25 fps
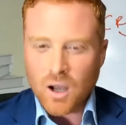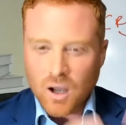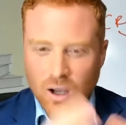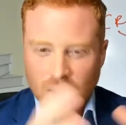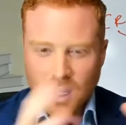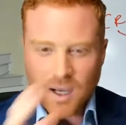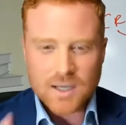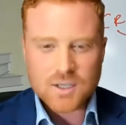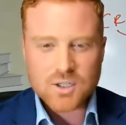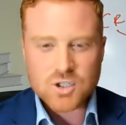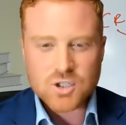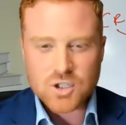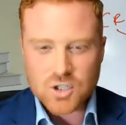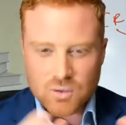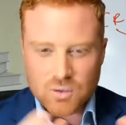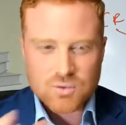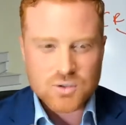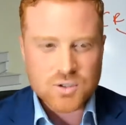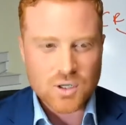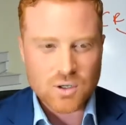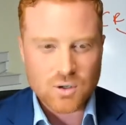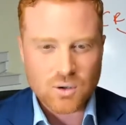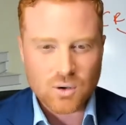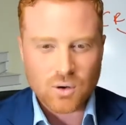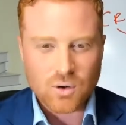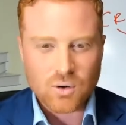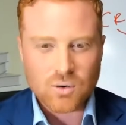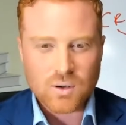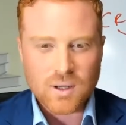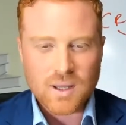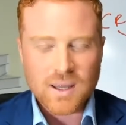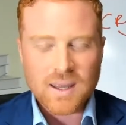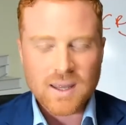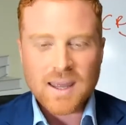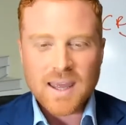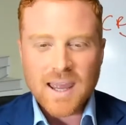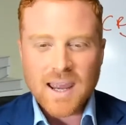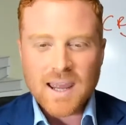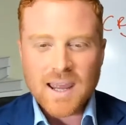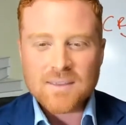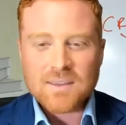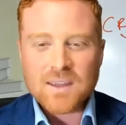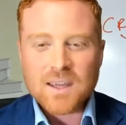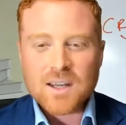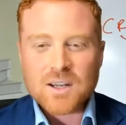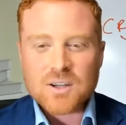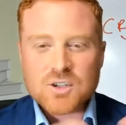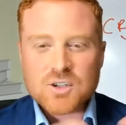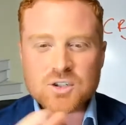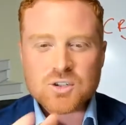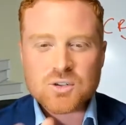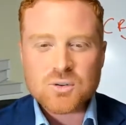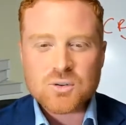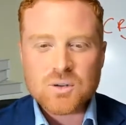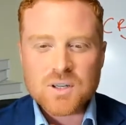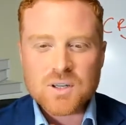I chose it all. And then as soon